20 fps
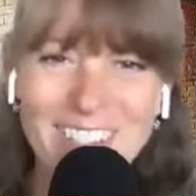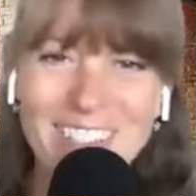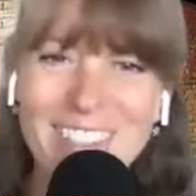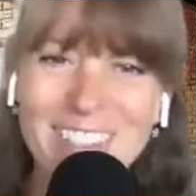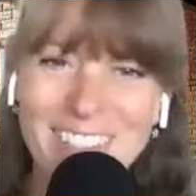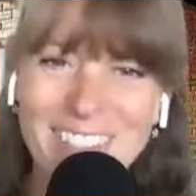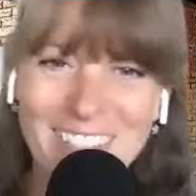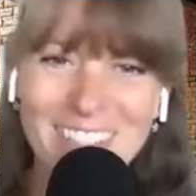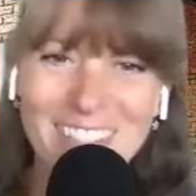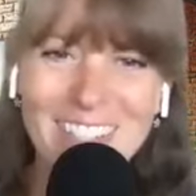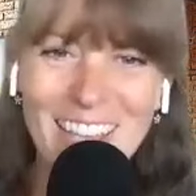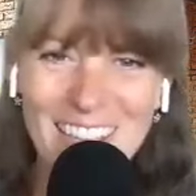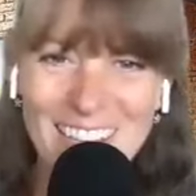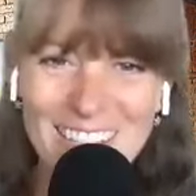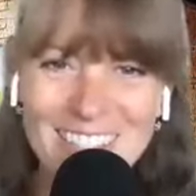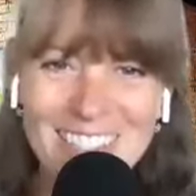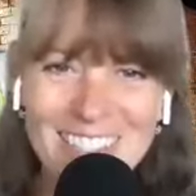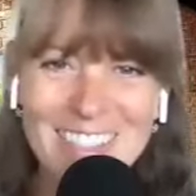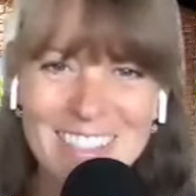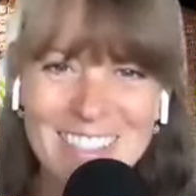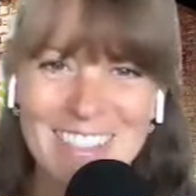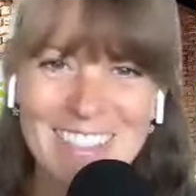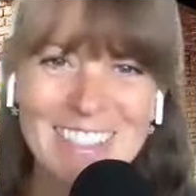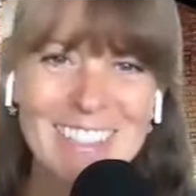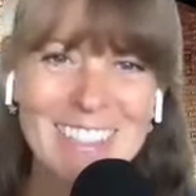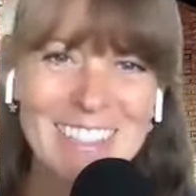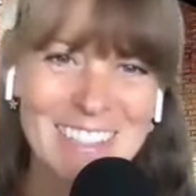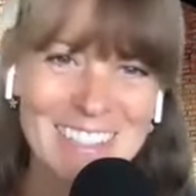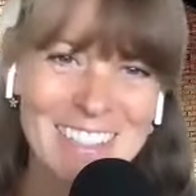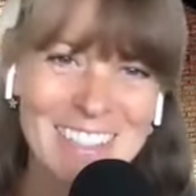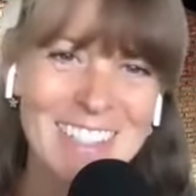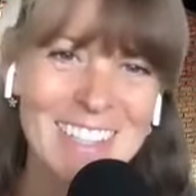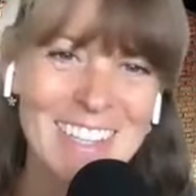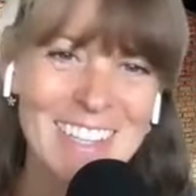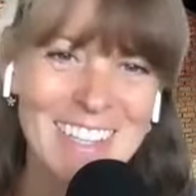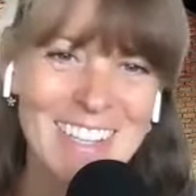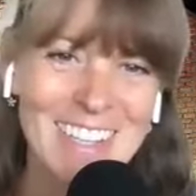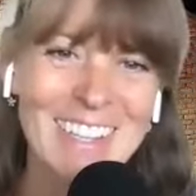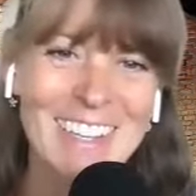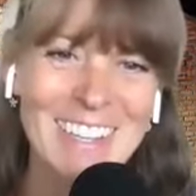And so, and this is like a
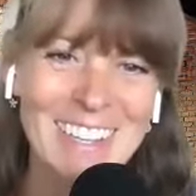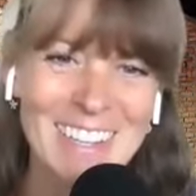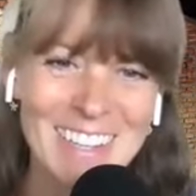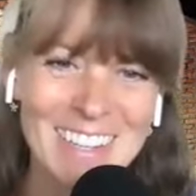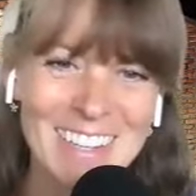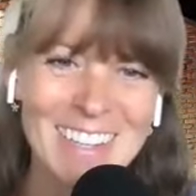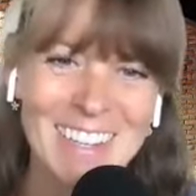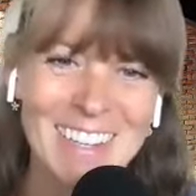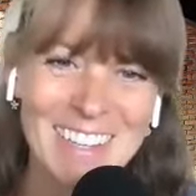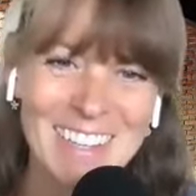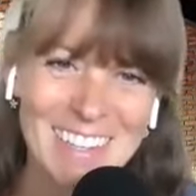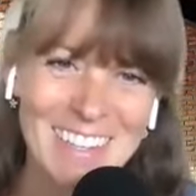handler piece,